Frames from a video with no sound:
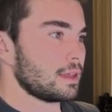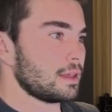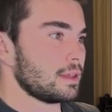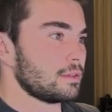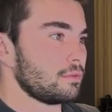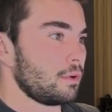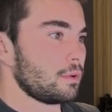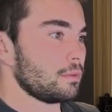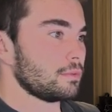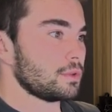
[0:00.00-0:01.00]
and
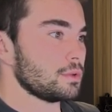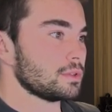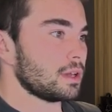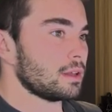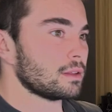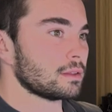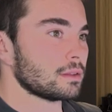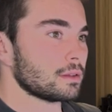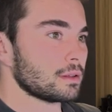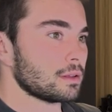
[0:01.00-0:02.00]
roll user.
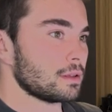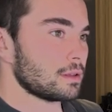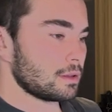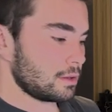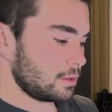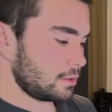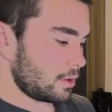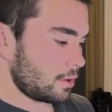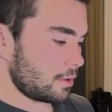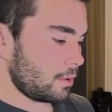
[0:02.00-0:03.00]

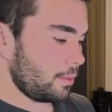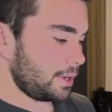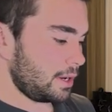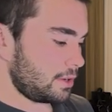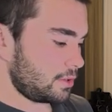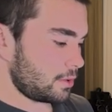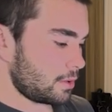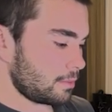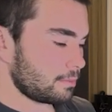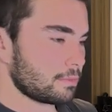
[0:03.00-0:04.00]
So all we need to do